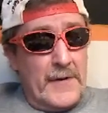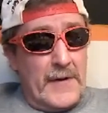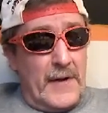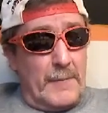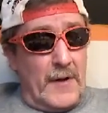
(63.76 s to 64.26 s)

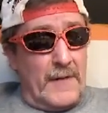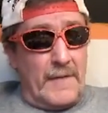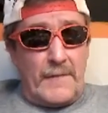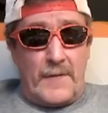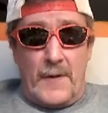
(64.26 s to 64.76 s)
Can't believe
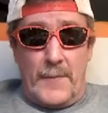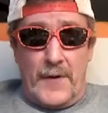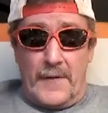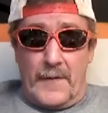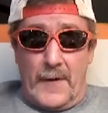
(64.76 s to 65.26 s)
they've come
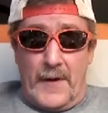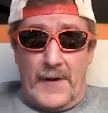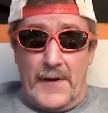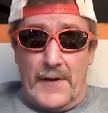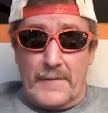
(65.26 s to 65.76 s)
into the
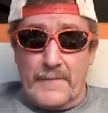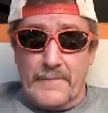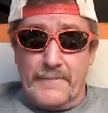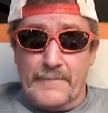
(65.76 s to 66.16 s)
league and